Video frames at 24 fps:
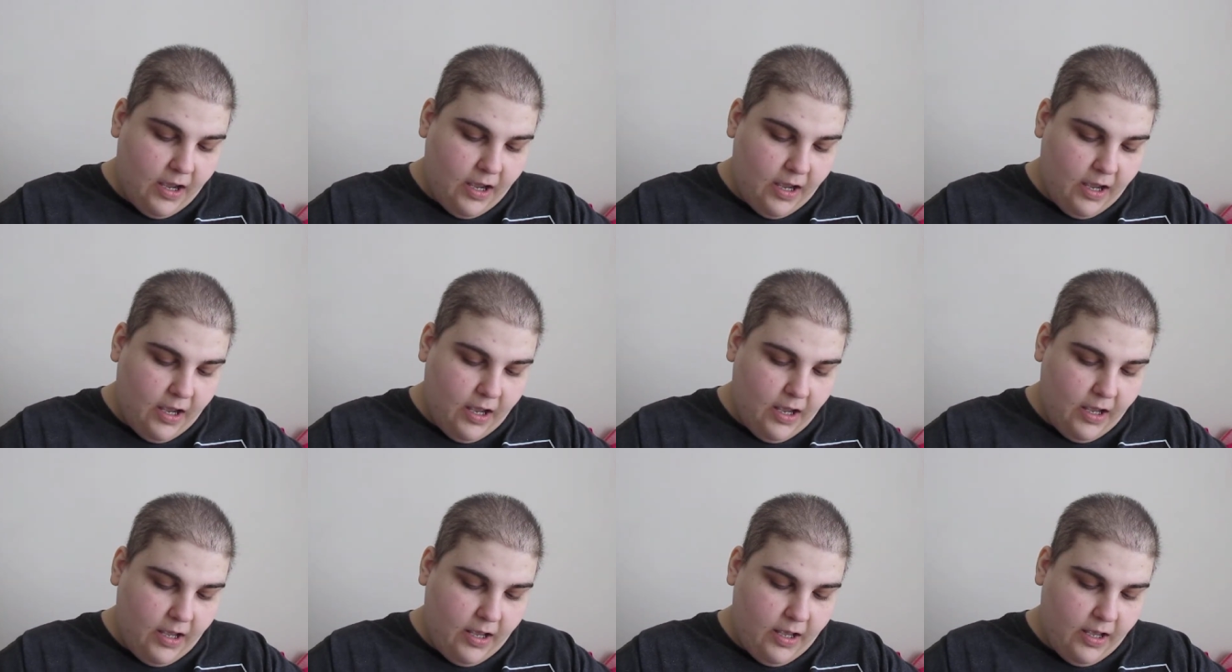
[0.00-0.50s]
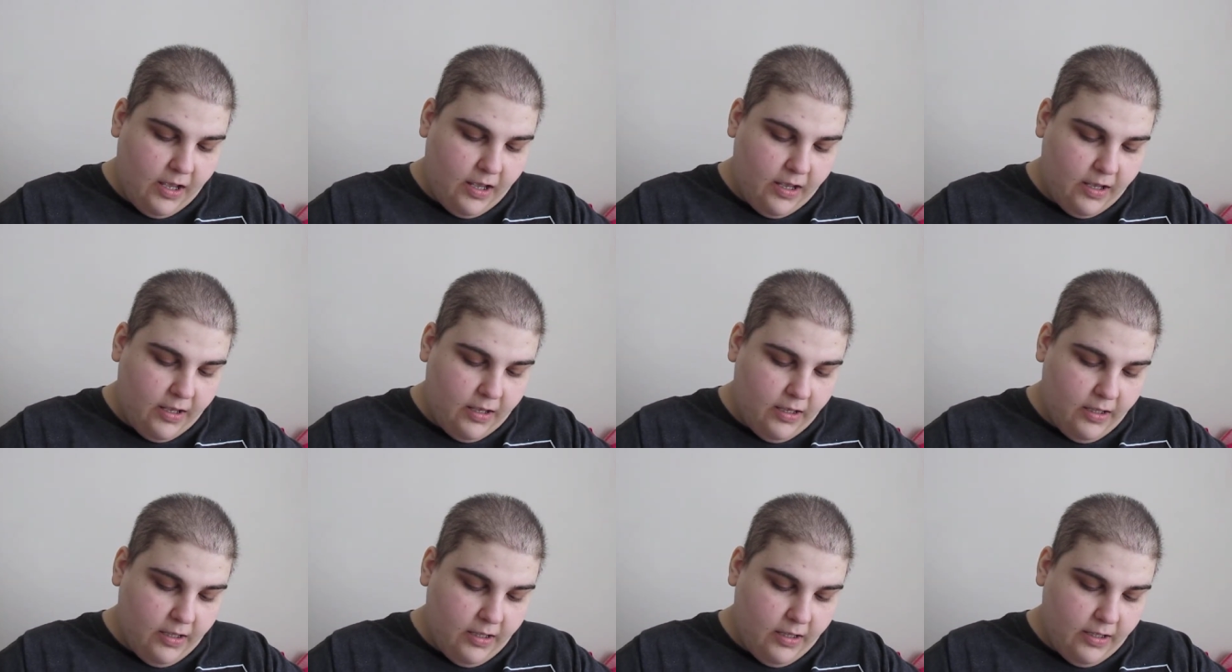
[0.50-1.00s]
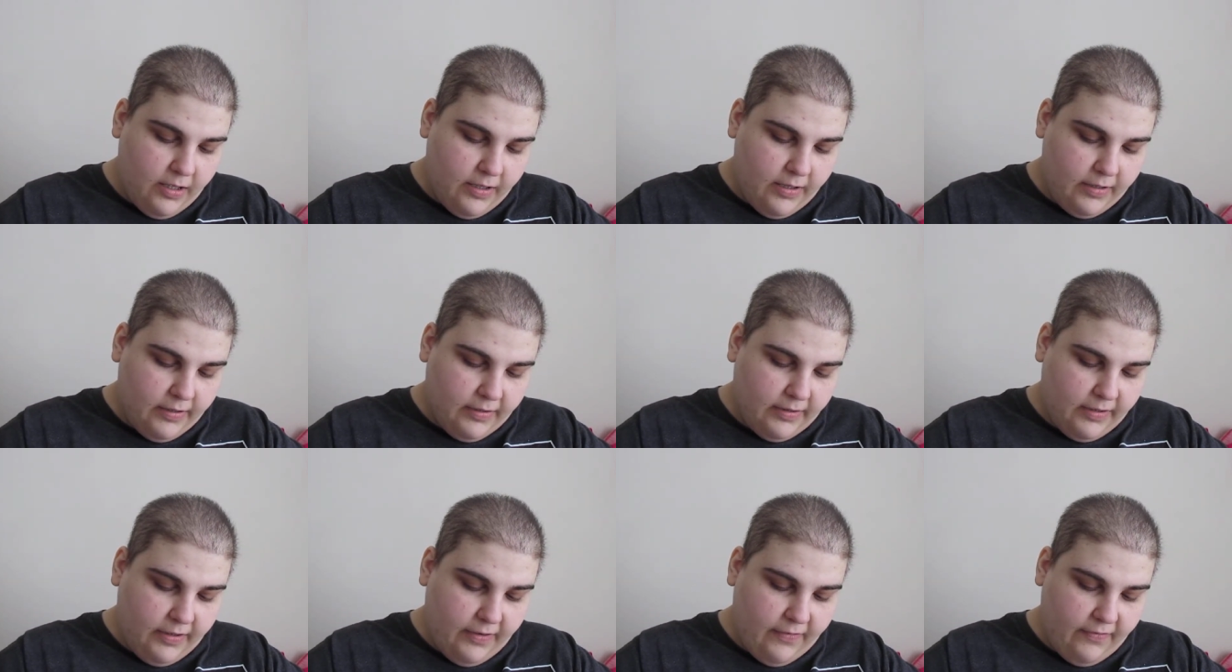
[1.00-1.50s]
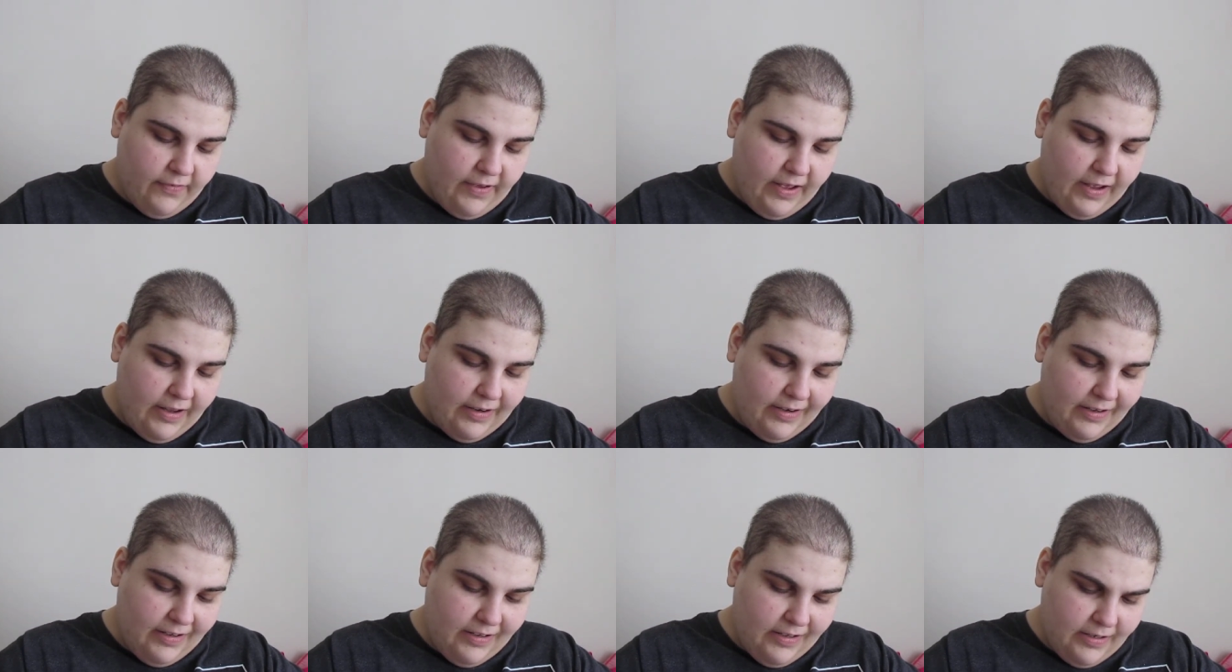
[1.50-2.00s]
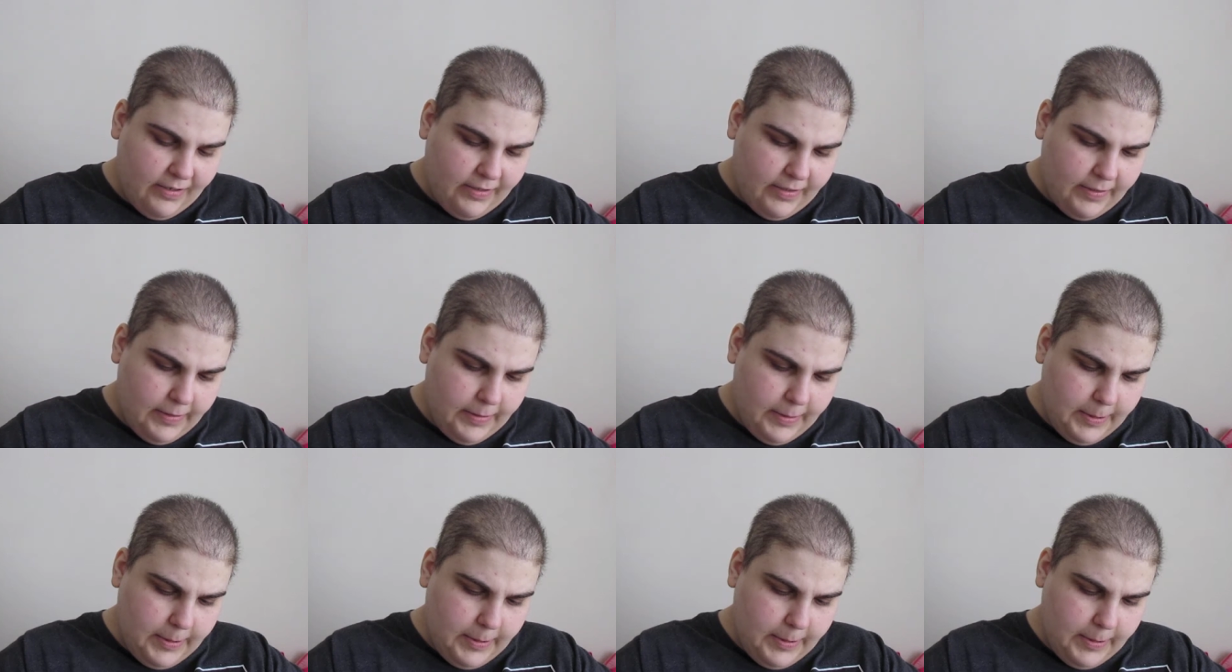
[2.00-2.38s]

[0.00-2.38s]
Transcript: Uh, Lavada,